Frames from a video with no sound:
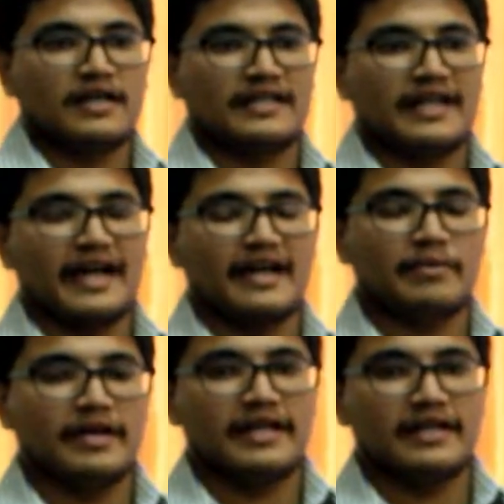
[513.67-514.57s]
they
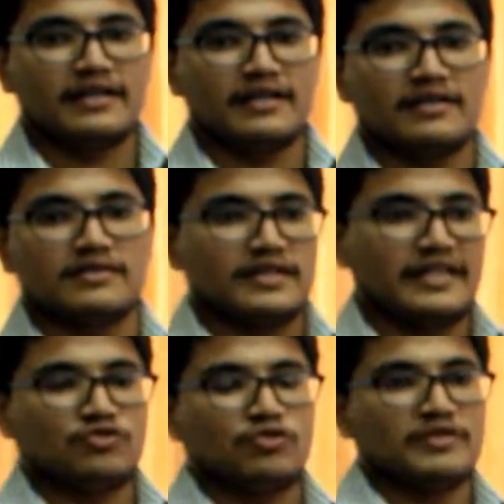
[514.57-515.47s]
calibrating the
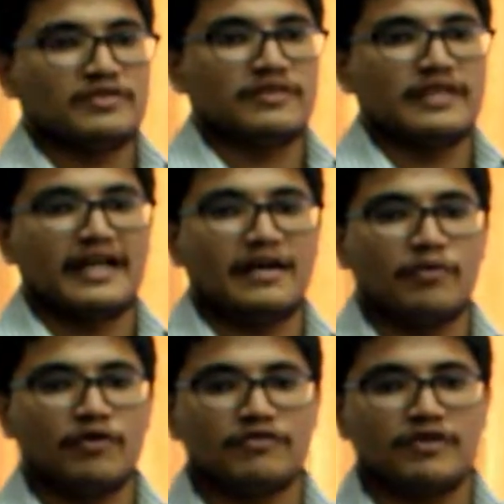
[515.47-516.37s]
instruments with the
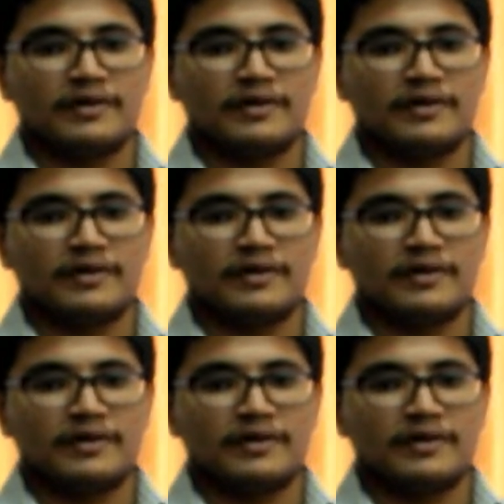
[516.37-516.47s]
help of